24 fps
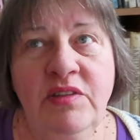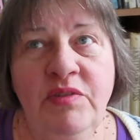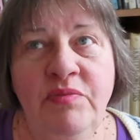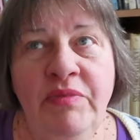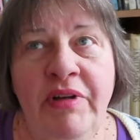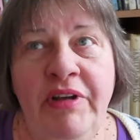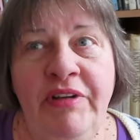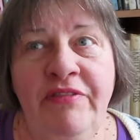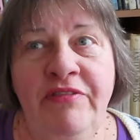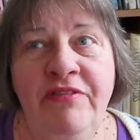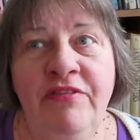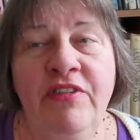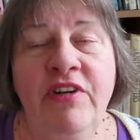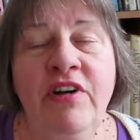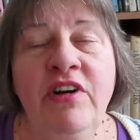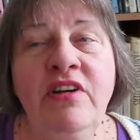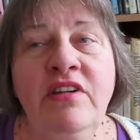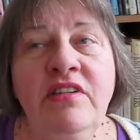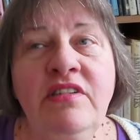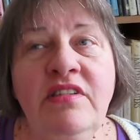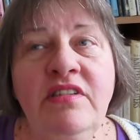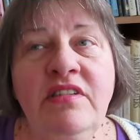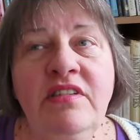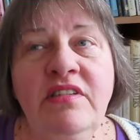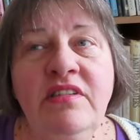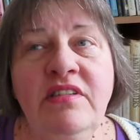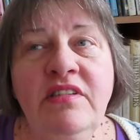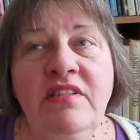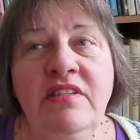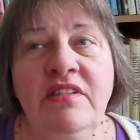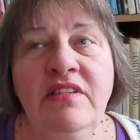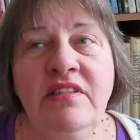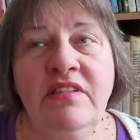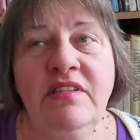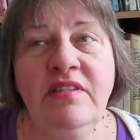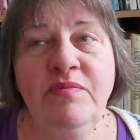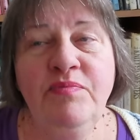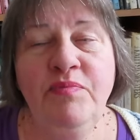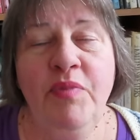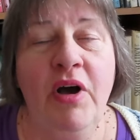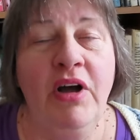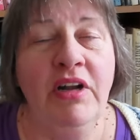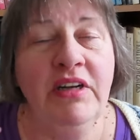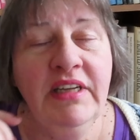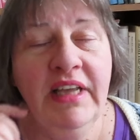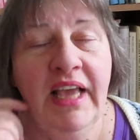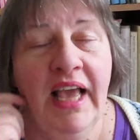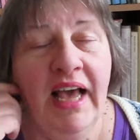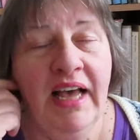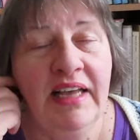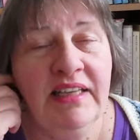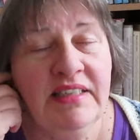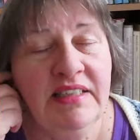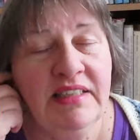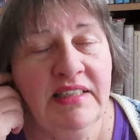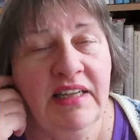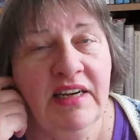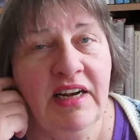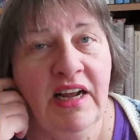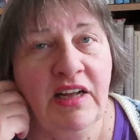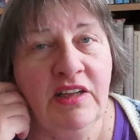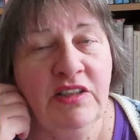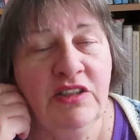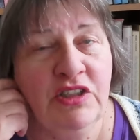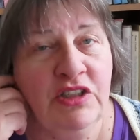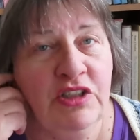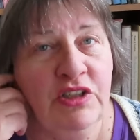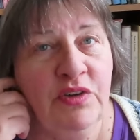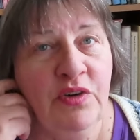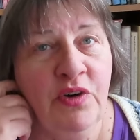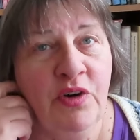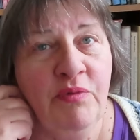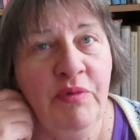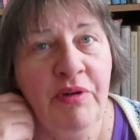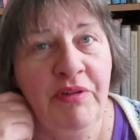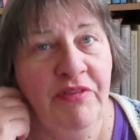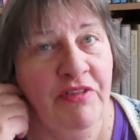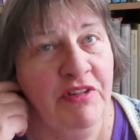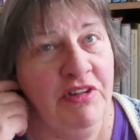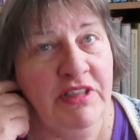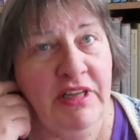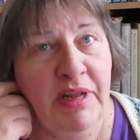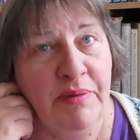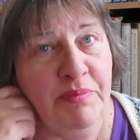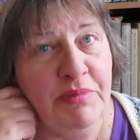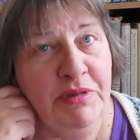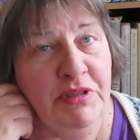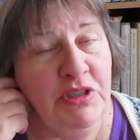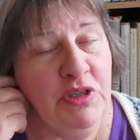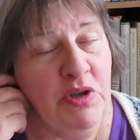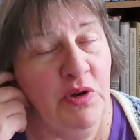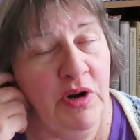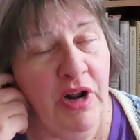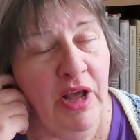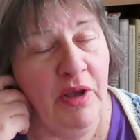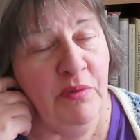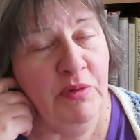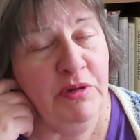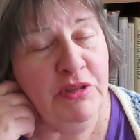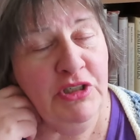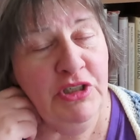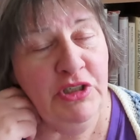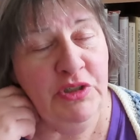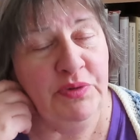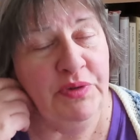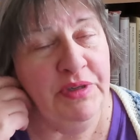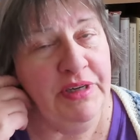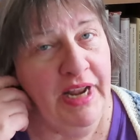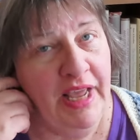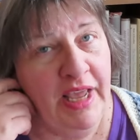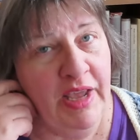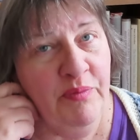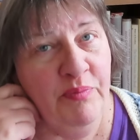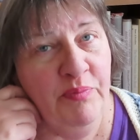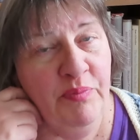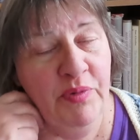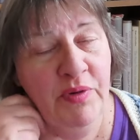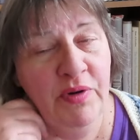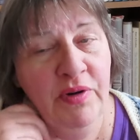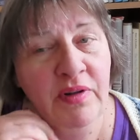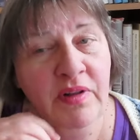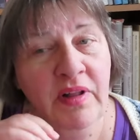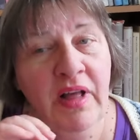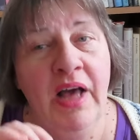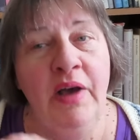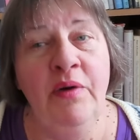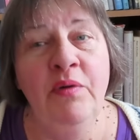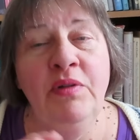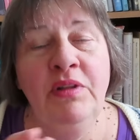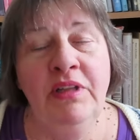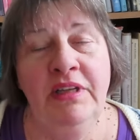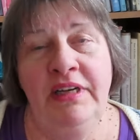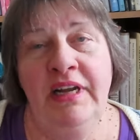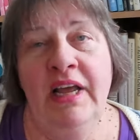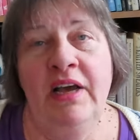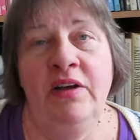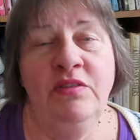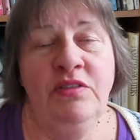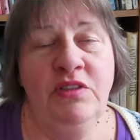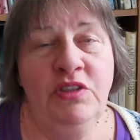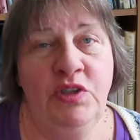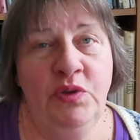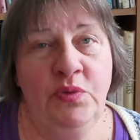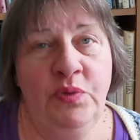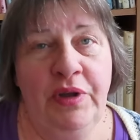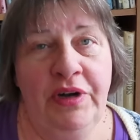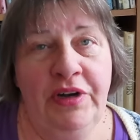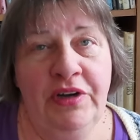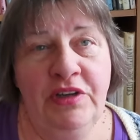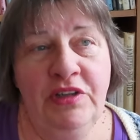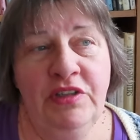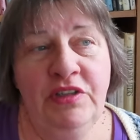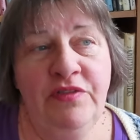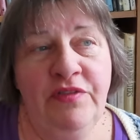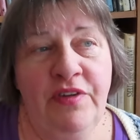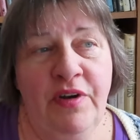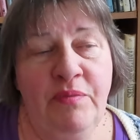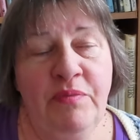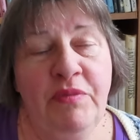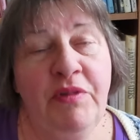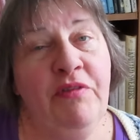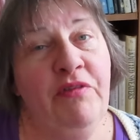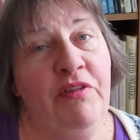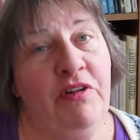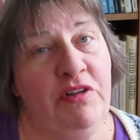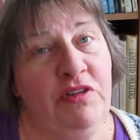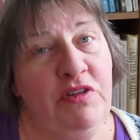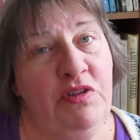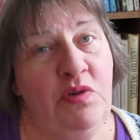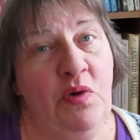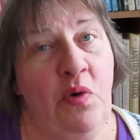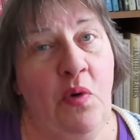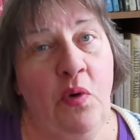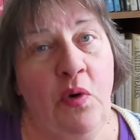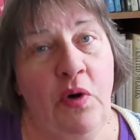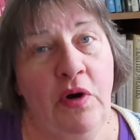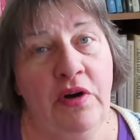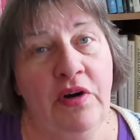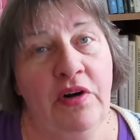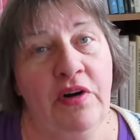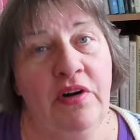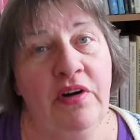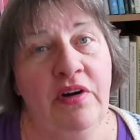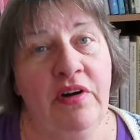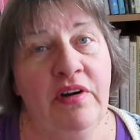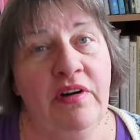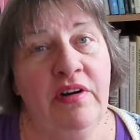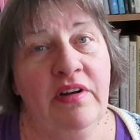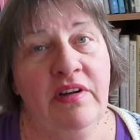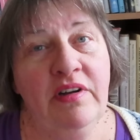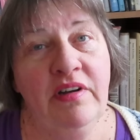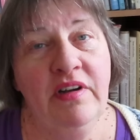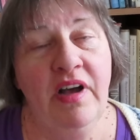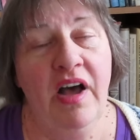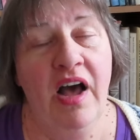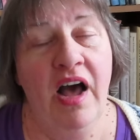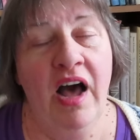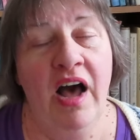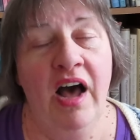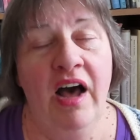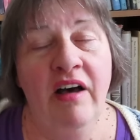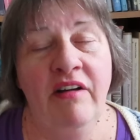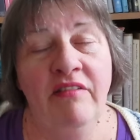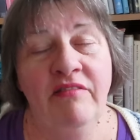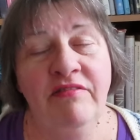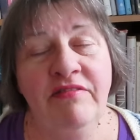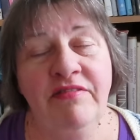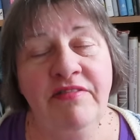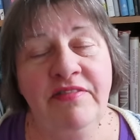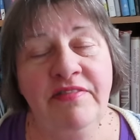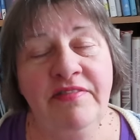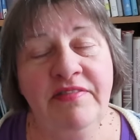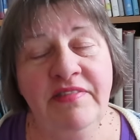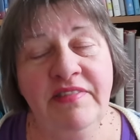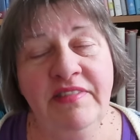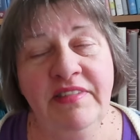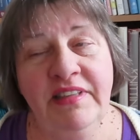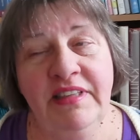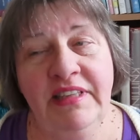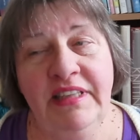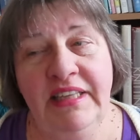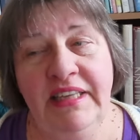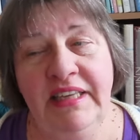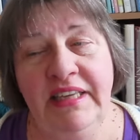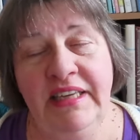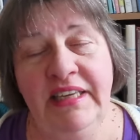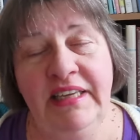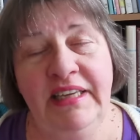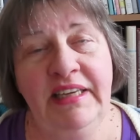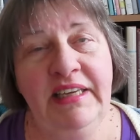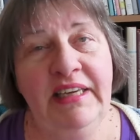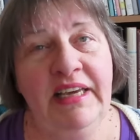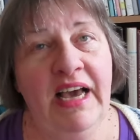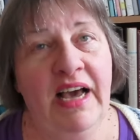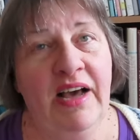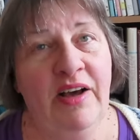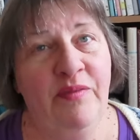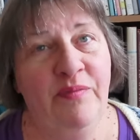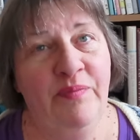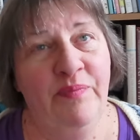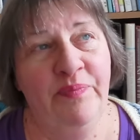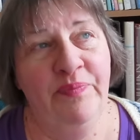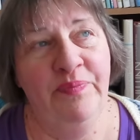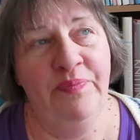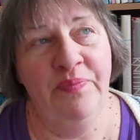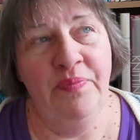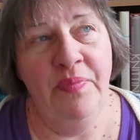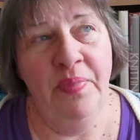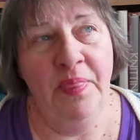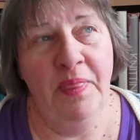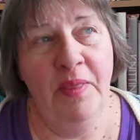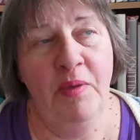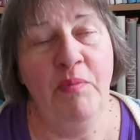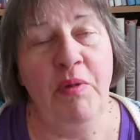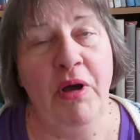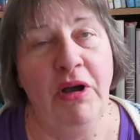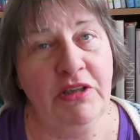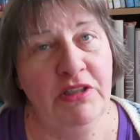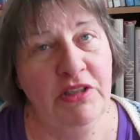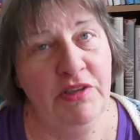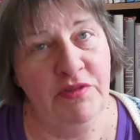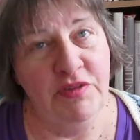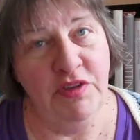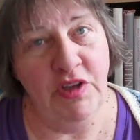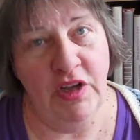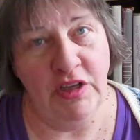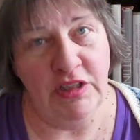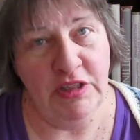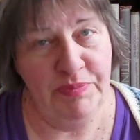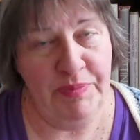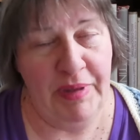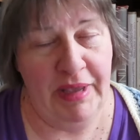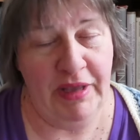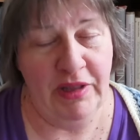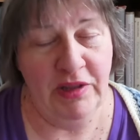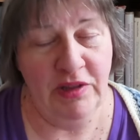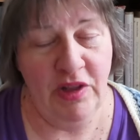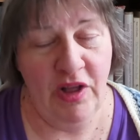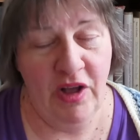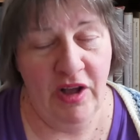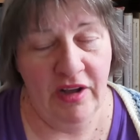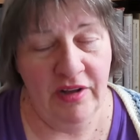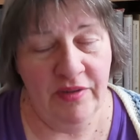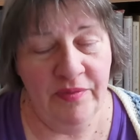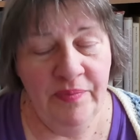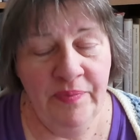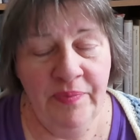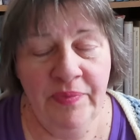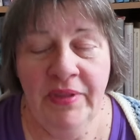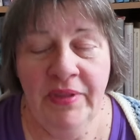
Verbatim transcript: my first podcast that I'll do, or my first episode I will do in April, I will announce the winners from the first quarter of the um, box of socks make along,